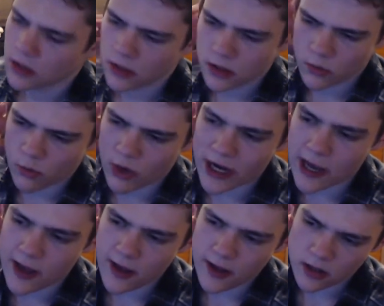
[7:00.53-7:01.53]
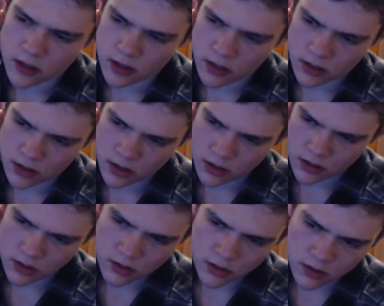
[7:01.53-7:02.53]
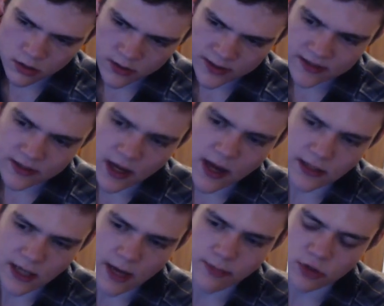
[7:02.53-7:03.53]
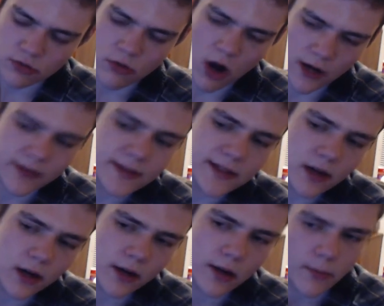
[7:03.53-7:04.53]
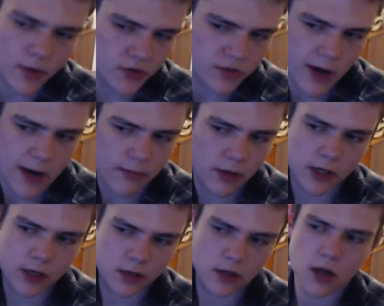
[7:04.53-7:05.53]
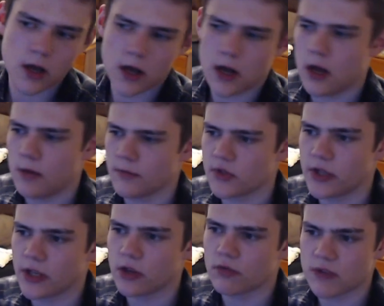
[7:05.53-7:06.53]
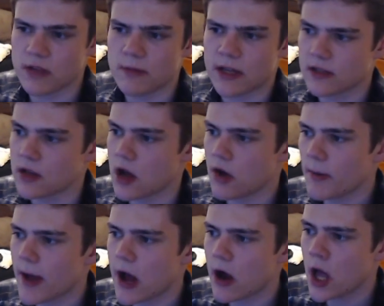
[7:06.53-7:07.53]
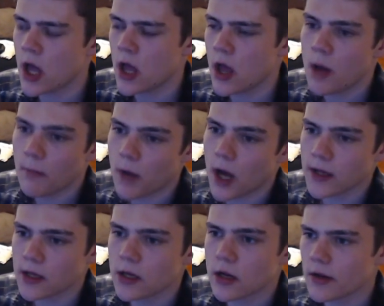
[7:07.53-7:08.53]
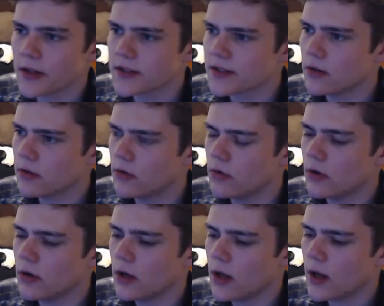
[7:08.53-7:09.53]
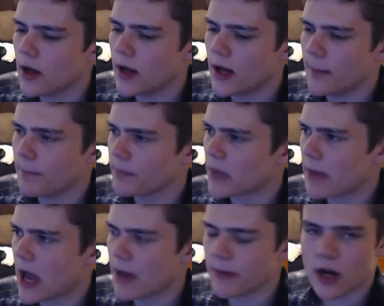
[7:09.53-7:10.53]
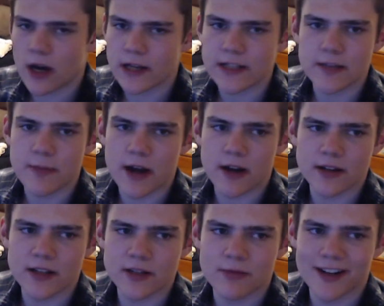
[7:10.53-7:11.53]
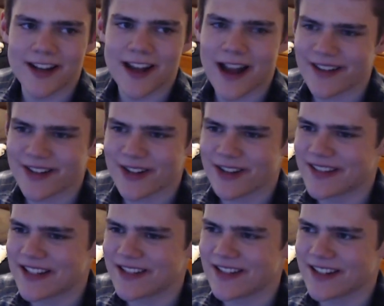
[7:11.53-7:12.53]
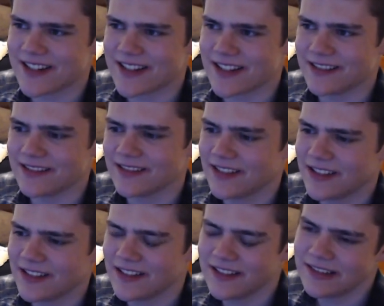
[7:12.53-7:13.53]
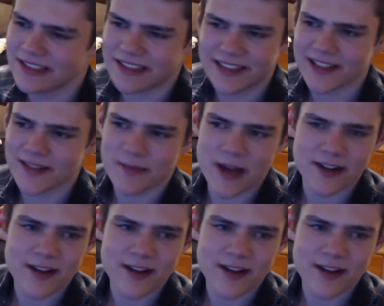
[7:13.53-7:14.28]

when I signed up to Odyssey are the most popular, so like 3 months ago about, but you know, that's still cool. I'm happy Odyssey parody is working. I'm not showing my screen because it doesn't matter.